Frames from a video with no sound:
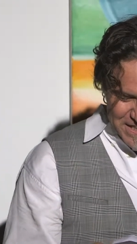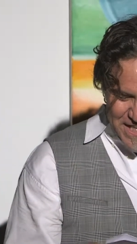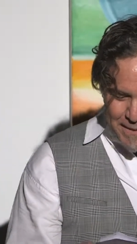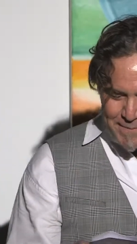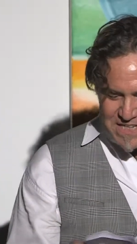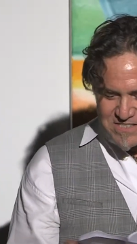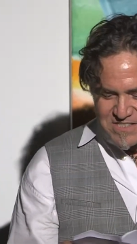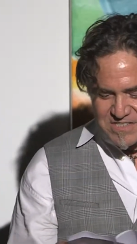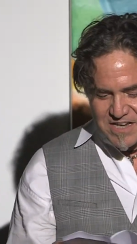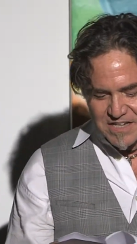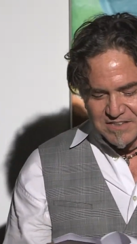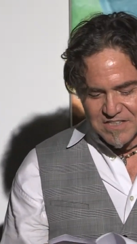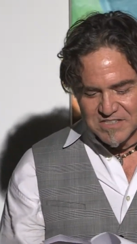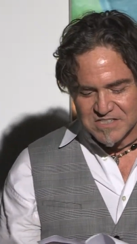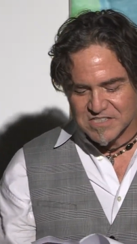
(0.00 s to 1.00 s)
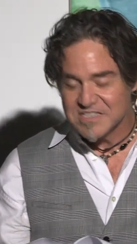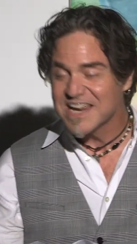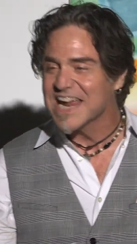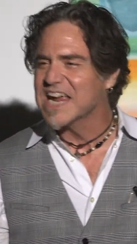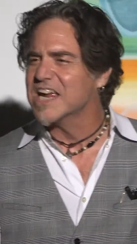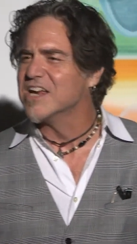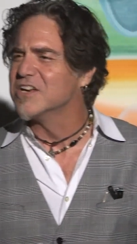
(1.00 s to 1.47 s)
let me set the
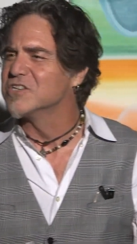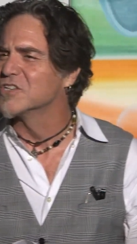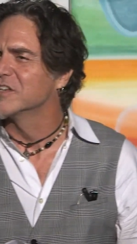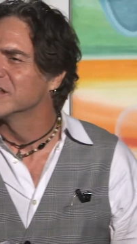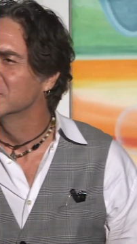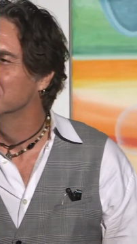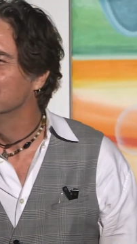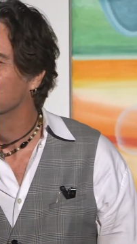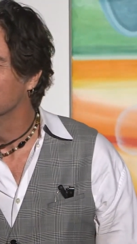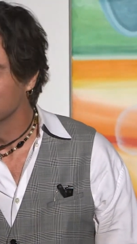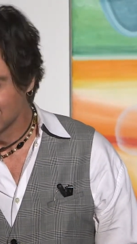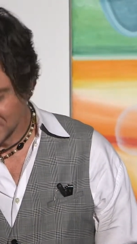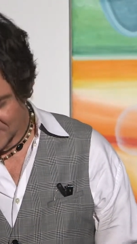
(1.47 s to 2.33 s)
stage a little bit.